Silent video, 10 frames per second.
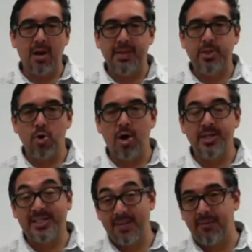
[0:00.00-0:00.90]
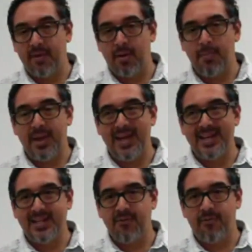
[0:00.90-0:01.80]
are going to be drawn, some of them
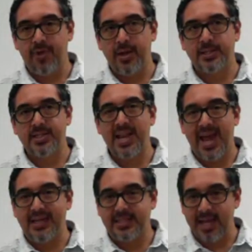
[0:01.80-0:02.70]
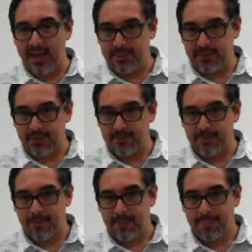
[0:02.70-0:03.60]
in different line
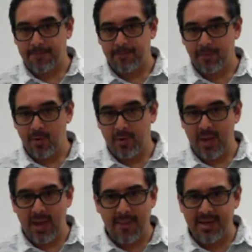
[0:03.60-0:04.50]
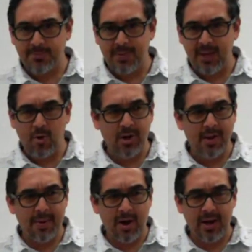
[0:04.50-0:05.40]
types. Okay, I'm going to speak
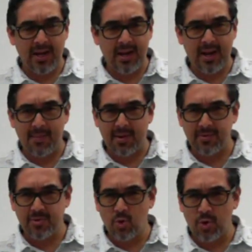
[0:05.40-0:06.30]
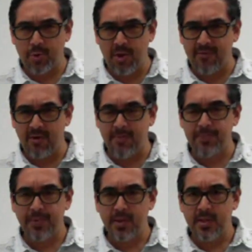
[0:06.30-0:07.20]
only about in two or three of
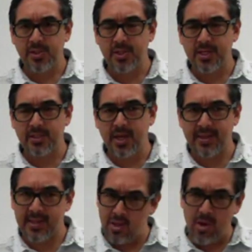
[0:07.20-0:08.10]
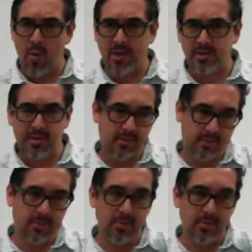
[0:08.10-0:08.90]
them, just and then you can watch.